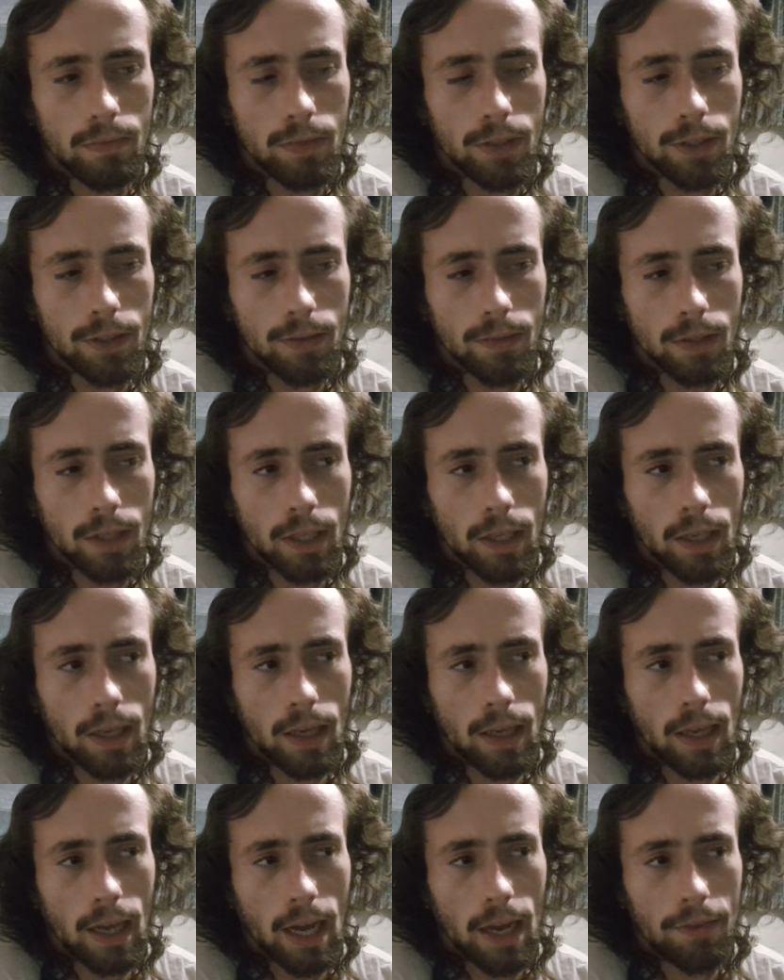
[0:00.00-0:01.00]
Yeah,
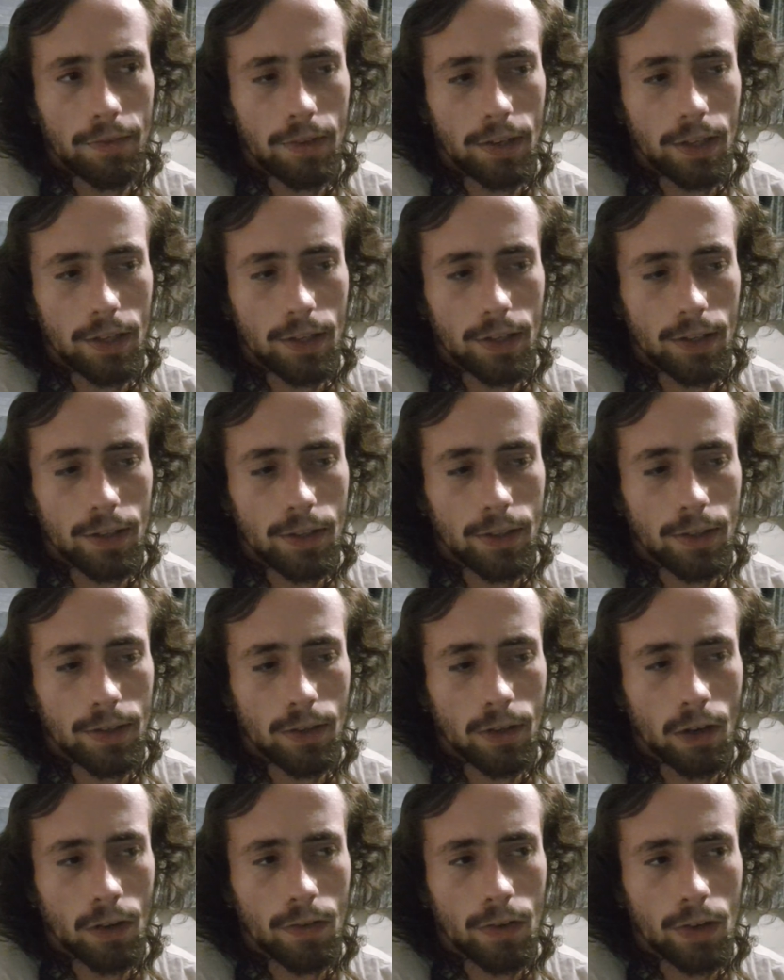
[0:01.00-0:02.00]
I think
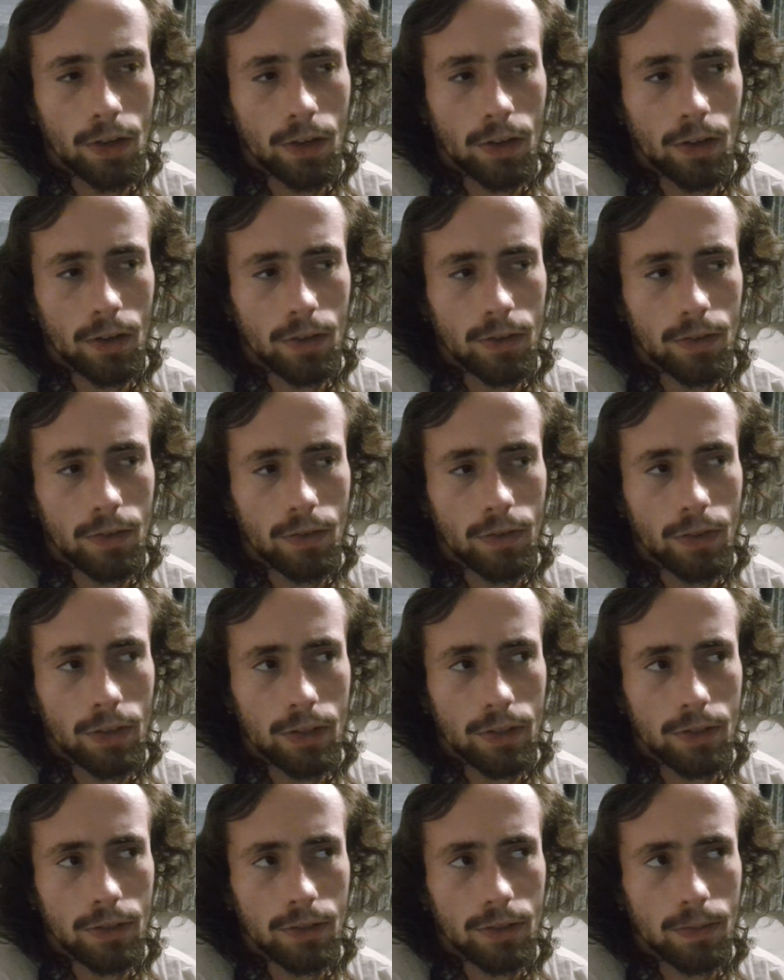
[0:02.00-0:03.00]
other
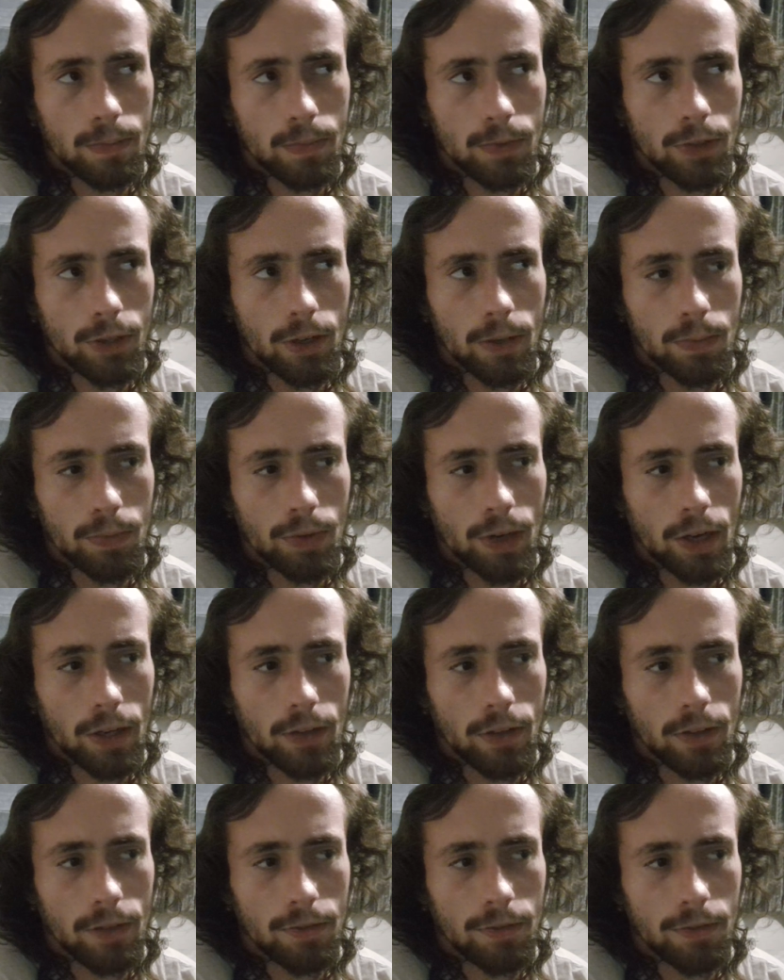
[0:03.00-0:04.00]
than some sort of proud
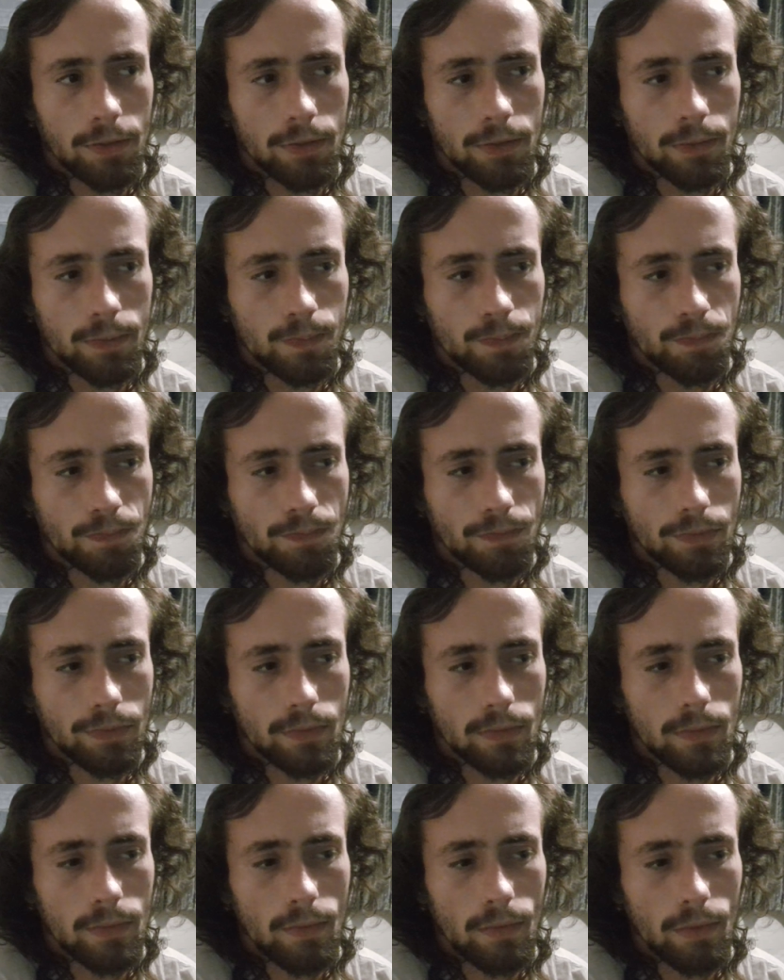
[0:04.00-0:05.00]
of,
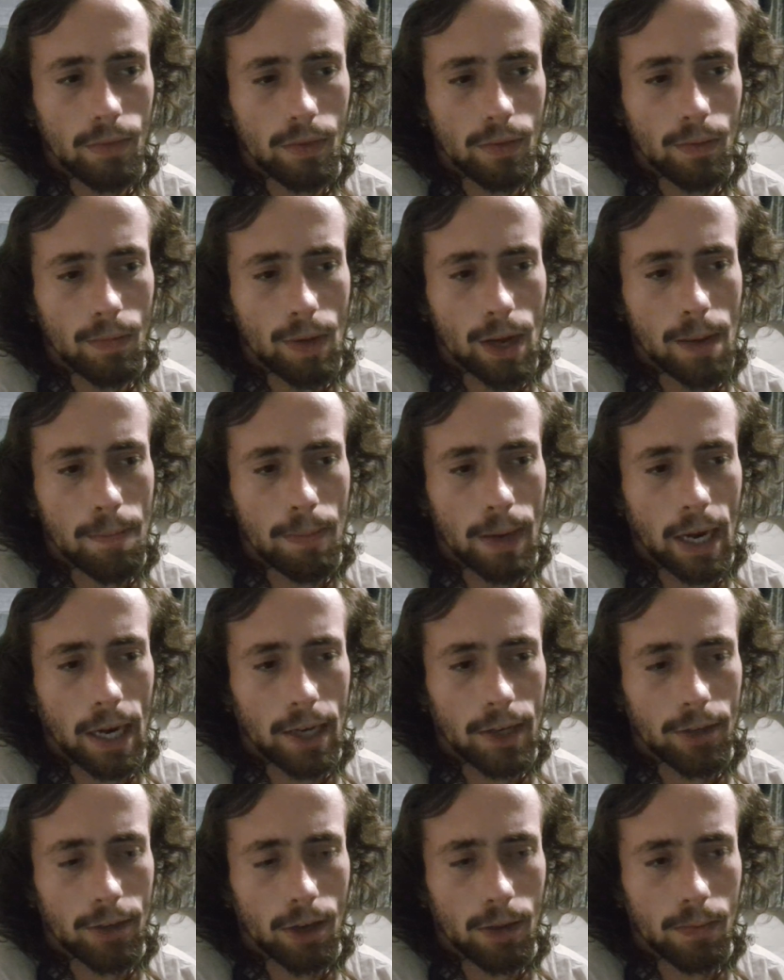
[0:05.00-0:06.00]
it
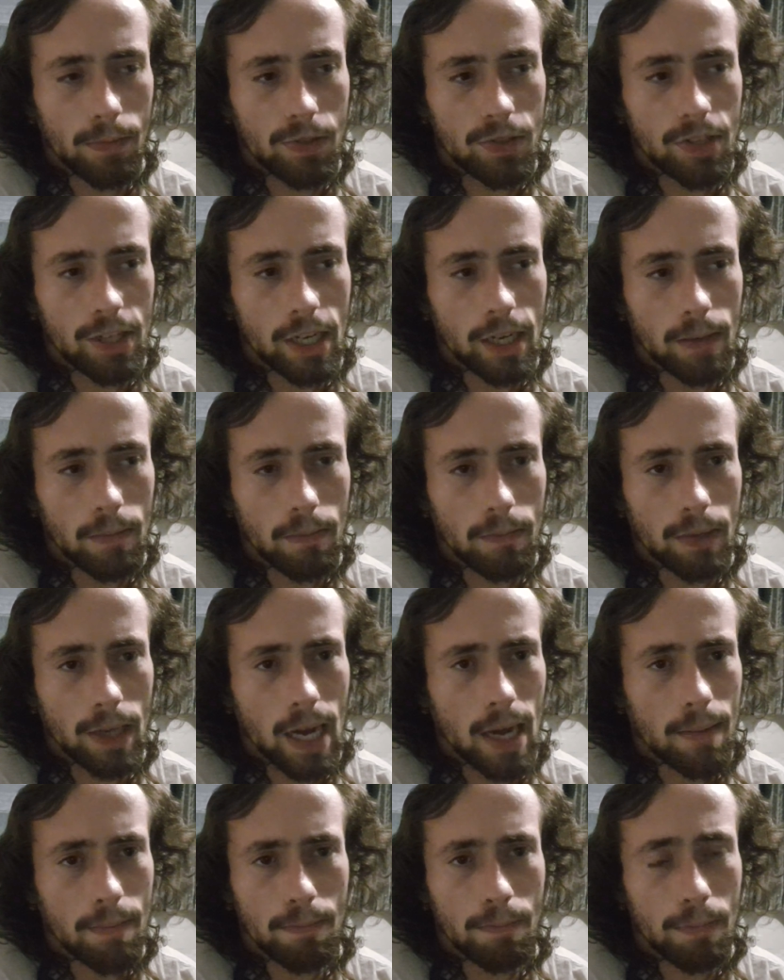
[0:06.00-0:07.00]
might not seem
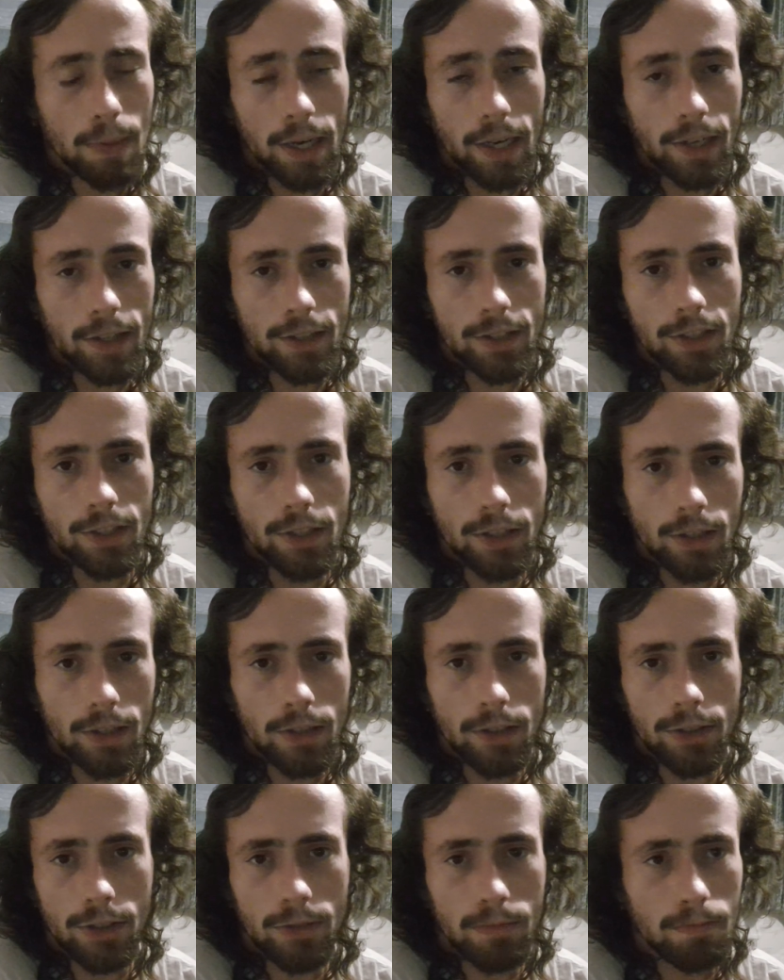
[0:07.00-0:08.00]
that big to
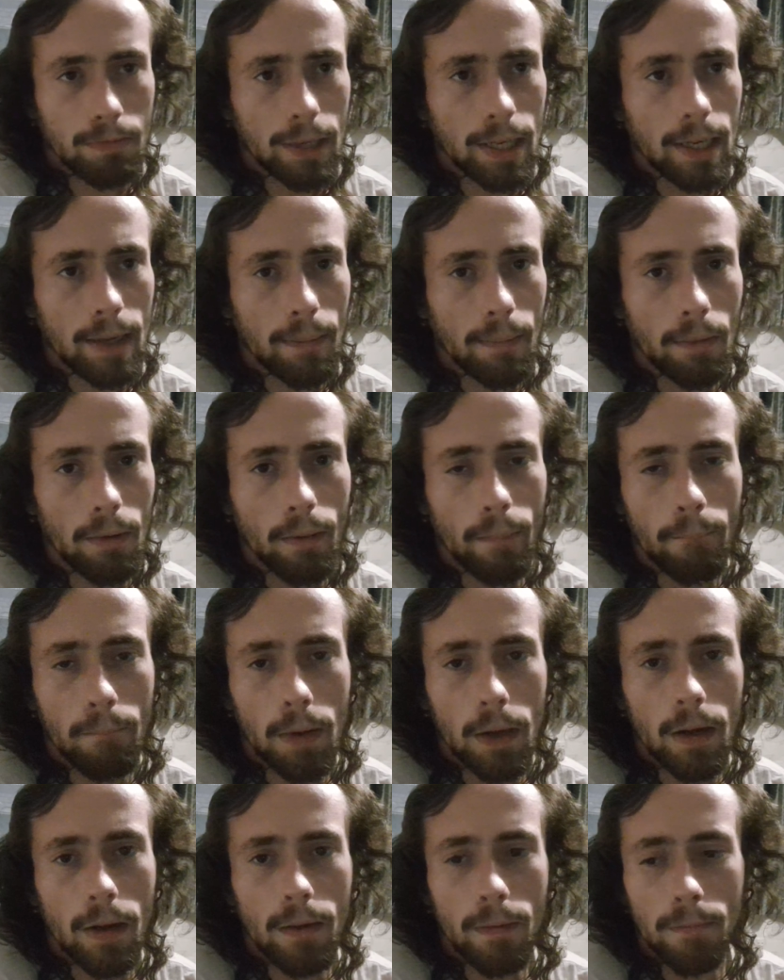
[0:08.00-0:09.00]
some people,
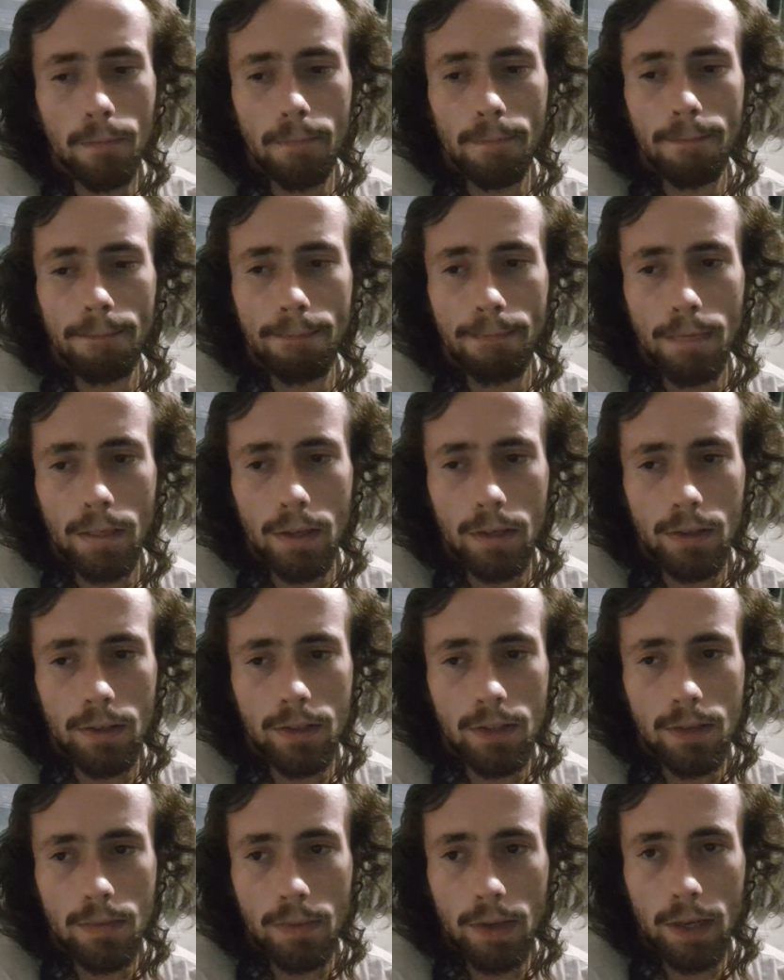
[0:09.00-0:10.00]
but
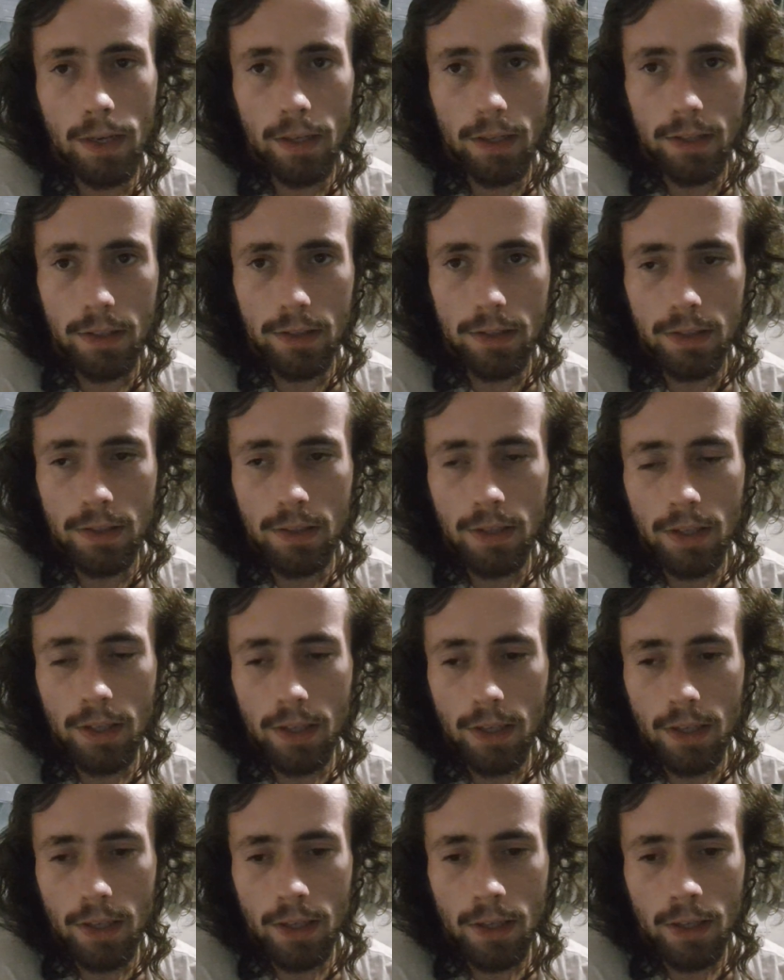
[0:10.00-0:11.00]
to me, it's
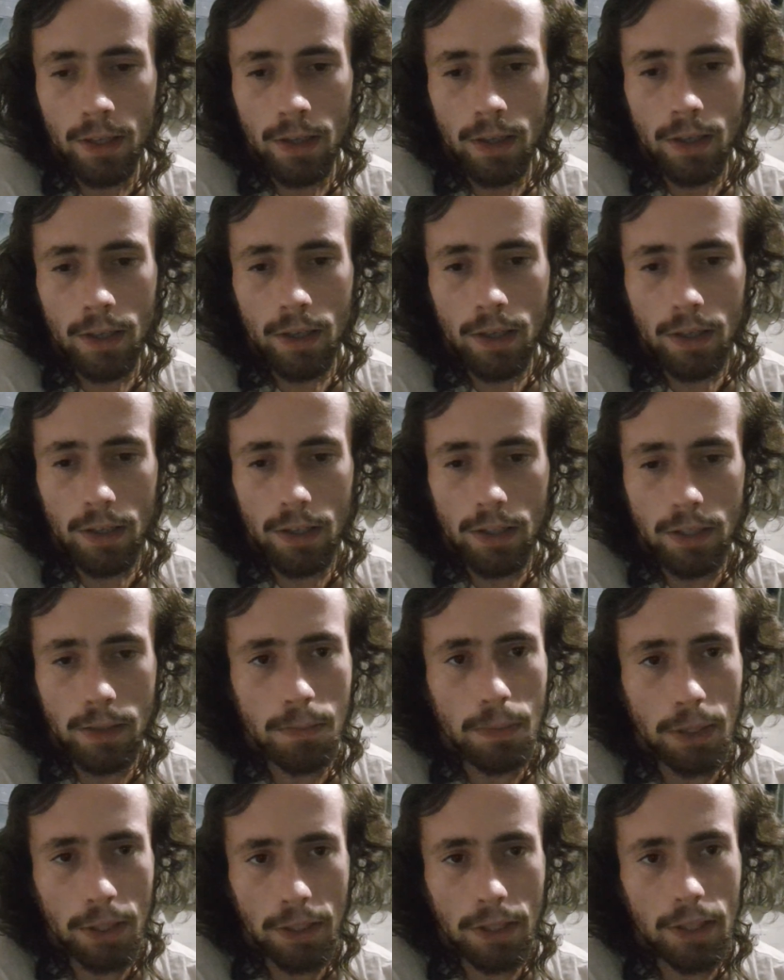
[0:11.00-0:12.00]
a
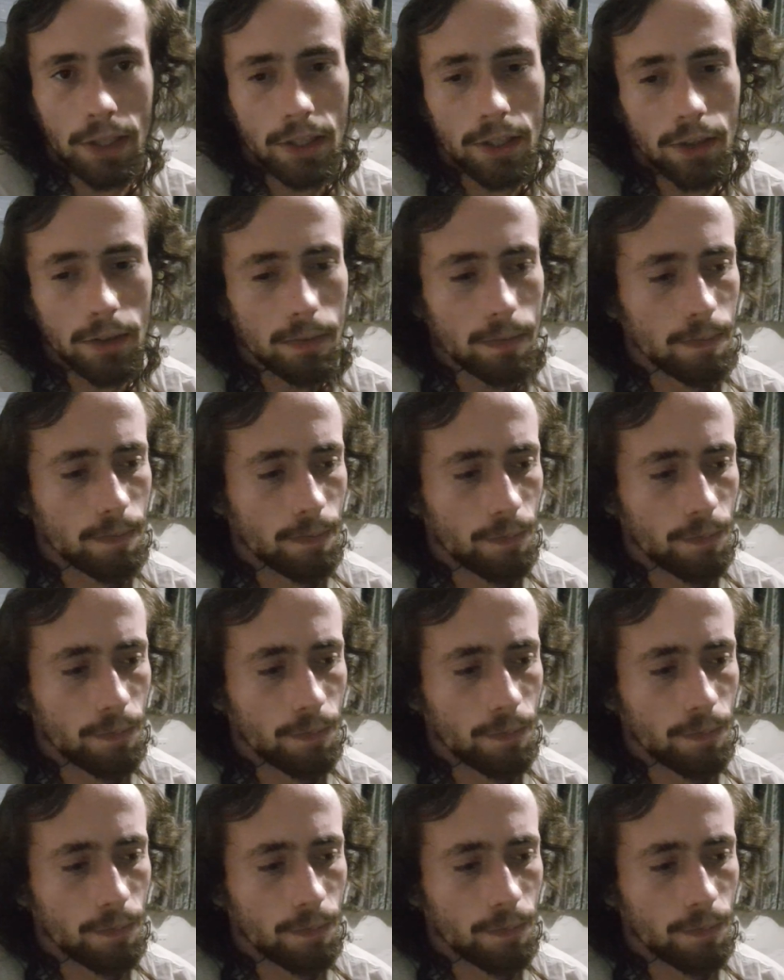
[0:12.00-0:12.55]
big deal.